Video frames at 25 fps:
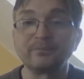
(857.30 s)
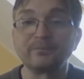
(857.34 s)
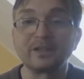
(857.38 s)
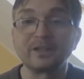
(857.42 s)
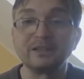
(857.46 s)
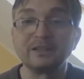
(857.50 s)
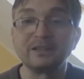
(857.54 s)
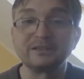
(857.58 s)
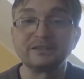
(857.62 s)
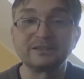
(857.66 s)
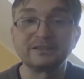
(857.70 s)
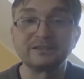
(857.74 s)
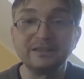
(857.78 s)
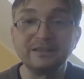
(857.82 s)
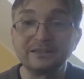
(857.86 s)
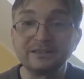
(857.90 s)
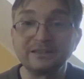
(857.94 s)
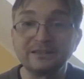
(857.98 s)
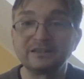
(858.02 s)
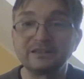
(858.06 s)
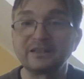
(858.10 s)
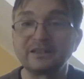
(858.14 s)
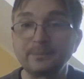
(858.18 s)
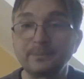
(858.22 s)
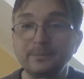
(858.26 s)
stick
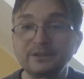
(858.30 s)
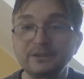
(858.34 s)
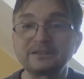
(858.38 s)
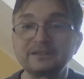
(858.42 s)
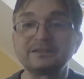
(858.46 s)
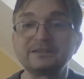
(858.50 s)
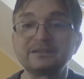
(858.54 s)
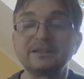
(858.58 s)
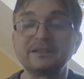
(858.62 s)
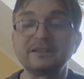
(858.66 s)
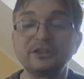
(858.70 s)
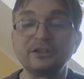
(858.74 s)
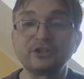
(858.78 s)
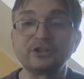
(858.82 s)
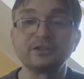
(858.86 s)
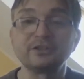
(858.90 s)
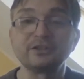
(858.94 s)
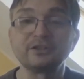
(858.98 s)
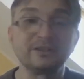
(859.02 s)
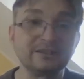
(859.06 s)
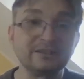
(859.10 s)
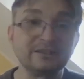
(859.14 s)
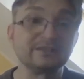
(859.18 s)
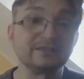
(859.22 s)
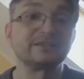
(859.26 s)
representation.
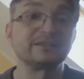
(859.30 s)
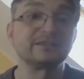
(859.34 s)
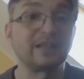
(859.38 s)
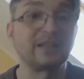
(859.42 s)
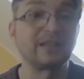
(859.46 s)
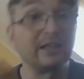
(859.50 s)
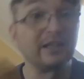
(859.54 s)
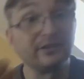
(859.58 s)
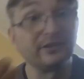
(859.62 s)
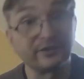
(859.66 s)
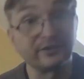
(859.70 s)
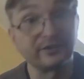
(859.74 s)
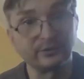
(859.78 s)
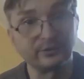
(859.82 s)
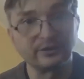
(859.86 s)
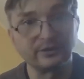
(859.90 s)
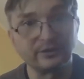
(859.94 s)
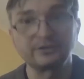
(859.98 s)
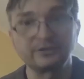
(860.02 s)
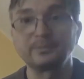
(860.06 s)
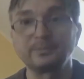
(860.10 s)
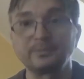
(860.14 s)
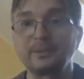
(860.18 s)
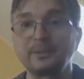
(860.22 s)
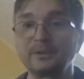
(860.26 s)
This is kind of an all-atom
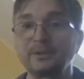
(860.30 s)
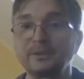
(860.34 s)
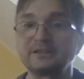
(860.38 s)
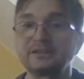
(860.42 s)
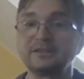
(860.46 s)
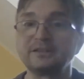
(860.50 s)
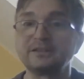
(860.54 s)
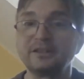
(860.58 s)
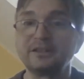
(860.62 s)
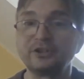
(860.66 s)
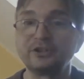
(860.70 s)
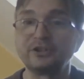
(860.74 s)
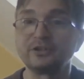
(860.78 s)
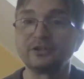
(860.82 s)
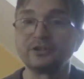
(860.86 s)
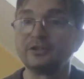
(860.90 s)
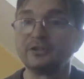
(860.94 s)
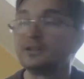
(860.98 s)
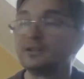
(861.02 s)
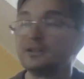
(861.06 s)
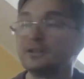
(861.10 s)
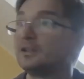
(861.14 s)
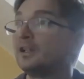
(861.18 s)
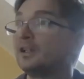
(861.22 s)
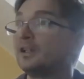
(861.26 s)
representation.
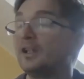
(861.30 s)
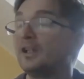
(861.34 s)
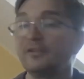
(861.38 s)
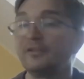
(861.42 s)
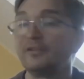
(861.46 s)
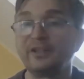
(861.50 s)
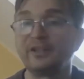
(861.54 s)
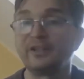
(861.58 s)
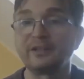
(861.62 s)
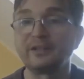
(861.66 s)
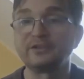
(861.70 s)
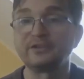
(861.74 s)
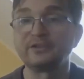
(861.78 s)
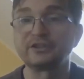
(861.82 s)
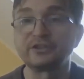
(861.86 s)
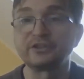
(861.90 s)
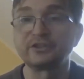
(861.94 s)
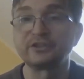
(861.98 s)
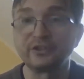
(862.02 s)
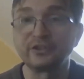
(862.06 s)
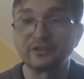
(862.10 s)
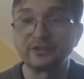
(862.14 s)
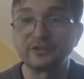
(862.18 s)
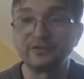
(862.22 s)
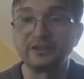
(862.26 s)
We have the
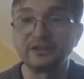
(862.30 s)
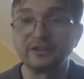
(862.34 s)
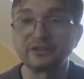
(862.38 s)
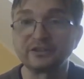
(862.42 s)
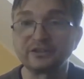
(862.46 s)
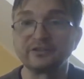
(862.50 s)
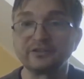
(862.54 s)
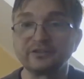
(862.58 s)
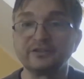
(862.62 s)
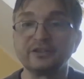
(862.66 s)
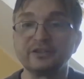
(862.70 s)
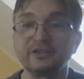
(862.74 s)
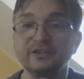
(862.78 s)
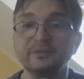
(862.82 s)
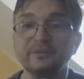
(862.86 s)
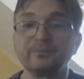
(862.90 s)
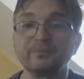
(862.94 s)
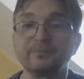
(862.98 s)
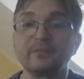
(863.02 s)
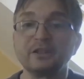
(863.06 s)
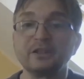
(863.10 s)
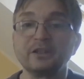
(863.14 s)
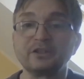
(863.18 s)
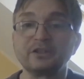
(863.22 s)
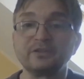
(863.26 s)
surface
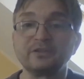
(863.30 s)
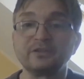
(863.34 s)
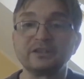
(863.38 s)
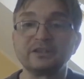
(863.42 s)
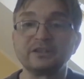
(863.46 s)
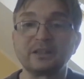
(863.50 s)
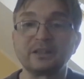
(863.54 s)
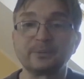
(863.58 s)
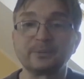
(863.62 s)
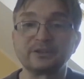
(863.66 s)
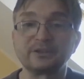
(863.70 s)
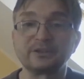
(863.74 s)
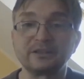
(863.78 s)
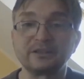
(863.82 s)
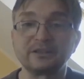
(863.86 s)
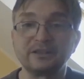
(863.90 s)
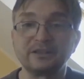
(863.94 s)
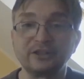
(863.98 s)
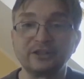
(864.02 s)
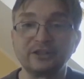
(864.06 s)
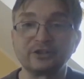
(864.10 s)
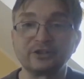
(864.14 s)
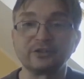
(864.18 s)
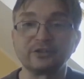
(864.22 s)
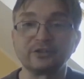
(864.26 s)

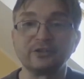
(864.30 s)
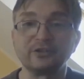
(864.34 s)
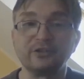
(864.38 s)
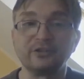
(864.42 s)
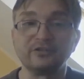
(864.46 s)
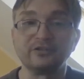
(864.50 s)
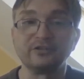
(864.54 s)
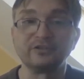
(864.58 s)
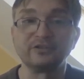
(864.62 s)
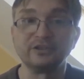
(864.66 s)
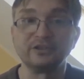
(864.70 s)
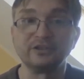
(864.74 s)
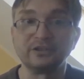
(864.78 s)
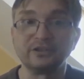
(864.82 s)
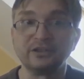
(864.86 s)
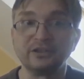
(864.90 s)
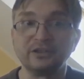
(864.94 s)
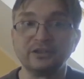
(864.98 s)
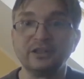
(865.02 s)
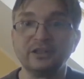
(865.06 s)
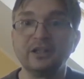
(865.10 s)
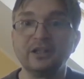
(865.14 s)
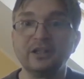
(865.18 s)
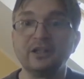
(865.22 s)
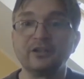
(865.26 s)
representation of the
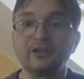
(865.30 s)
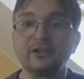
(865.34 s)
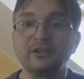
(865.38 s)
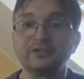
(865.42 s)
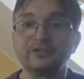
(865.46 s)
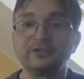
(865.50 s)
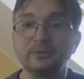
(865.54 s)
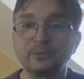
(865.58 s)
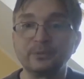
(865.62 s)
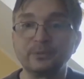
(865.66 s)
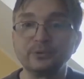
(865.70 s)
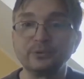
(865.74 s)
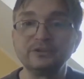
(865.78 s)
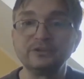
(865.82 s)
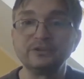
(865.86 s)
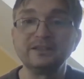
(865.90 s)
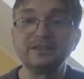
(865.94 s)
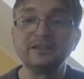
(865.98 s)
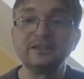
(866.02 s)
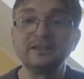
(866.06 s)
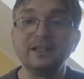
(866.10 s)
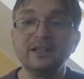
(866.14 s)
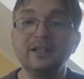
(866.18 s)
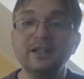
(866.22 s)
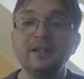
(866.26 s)

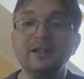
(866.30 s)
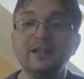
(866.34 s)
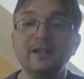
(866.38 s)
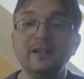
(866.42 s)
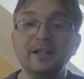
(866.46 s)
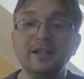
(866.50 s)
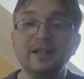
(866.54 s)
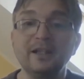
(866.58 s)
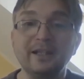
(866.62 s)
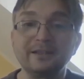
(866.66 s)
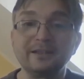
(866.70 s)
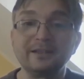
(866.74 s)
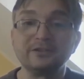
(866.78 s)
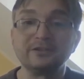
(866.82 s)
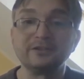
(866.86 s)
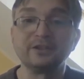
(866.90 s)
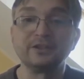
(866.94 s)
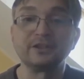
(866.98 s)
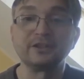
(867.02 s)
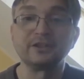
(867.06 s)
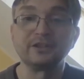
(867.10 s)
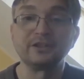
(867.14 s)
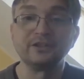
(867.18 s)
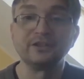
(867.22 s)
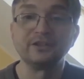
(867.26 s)
protein, and
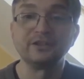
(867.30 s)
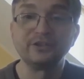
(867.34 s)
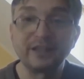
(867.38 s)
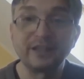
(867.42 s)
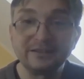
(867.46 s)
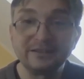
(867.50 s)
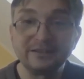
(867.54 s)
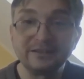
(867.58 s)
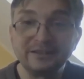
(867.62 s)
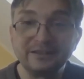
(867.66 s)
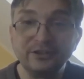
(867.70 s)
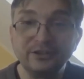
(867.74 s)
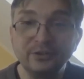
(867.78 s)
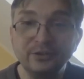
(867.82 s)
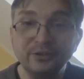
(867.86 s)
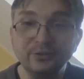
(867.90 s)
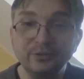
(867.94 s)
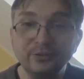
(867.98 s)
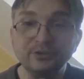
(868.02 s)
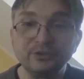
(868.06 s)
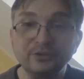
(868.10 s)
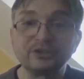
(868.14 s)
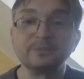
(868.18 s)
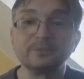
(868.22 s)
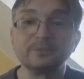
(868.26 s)
the residues